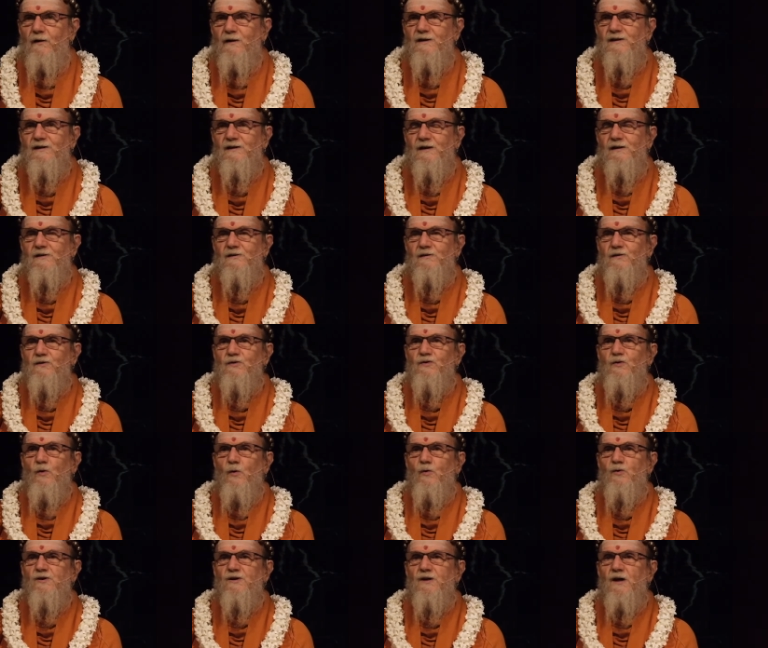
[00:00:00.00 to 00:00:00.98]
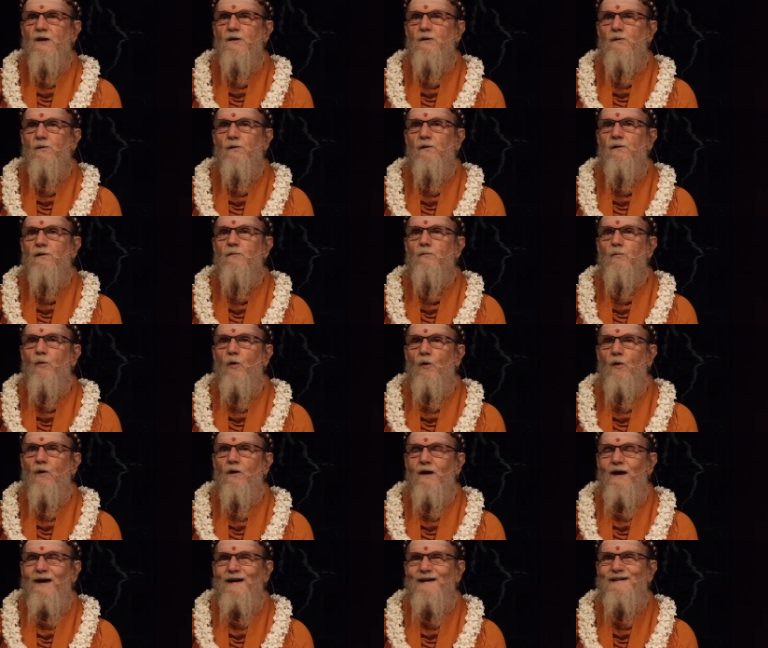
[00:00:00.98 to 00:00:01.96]
He says they're so subtle, they're
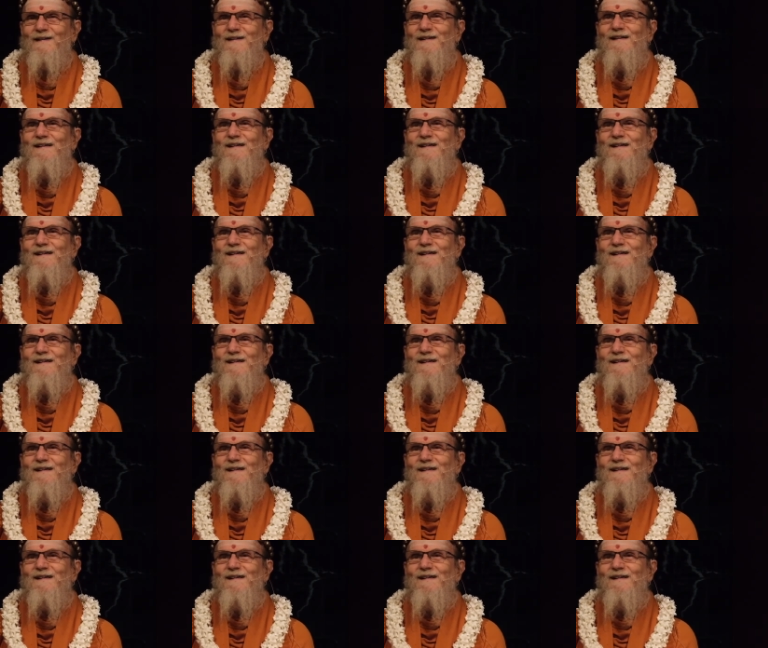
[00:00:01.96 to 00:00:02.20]
more like